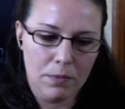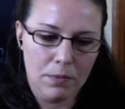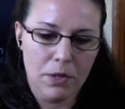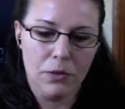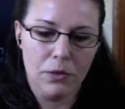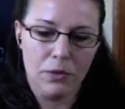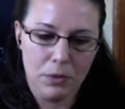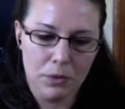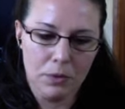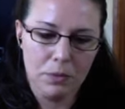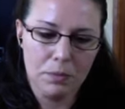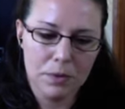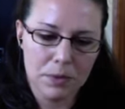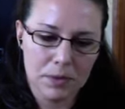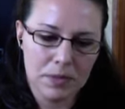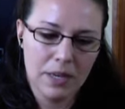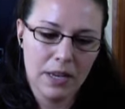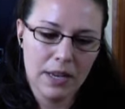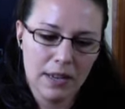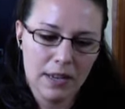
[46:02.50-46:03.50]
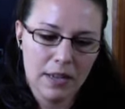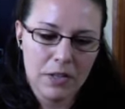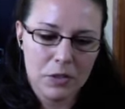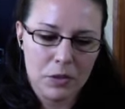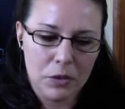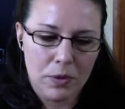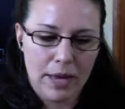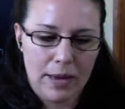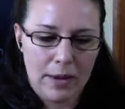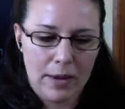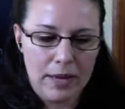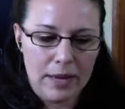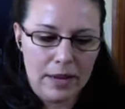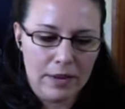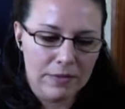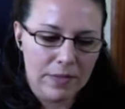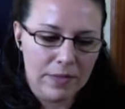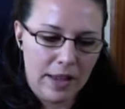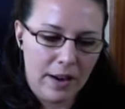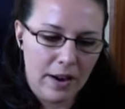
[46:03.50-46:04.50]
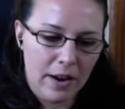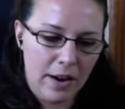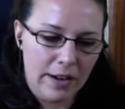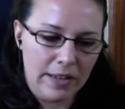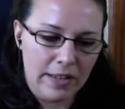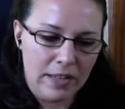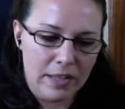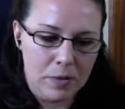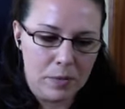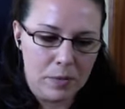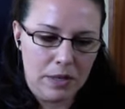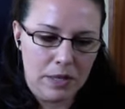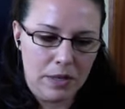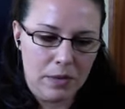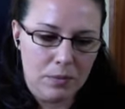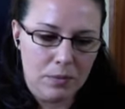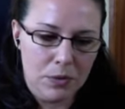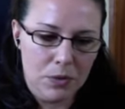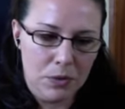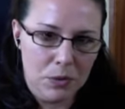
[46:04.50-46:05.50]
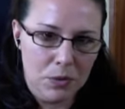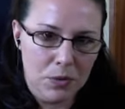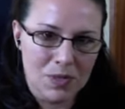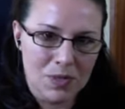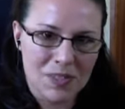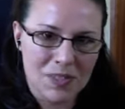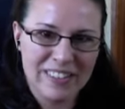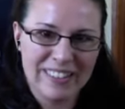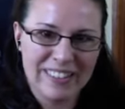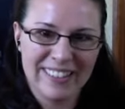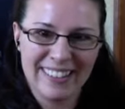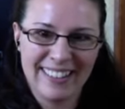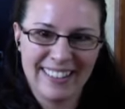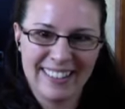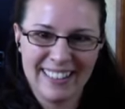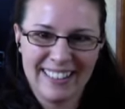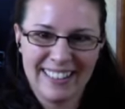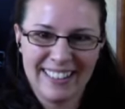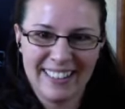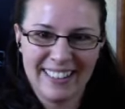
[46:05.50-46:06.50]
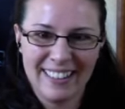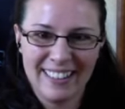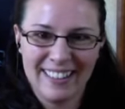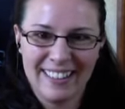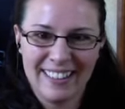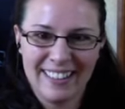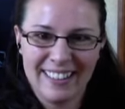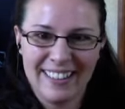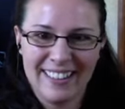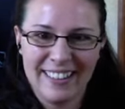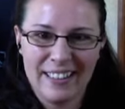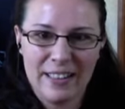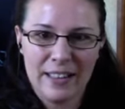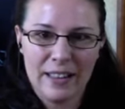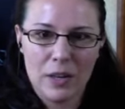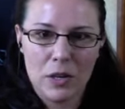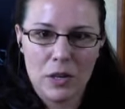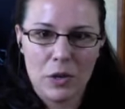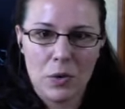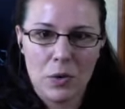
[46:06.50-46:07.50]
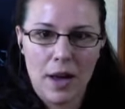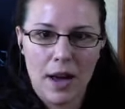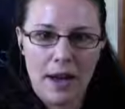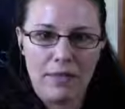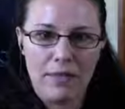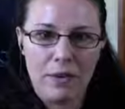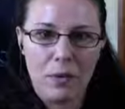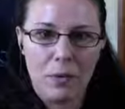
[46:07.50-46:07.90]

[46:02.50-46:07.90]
new groups, so that if that hierarchy is being abused, you have a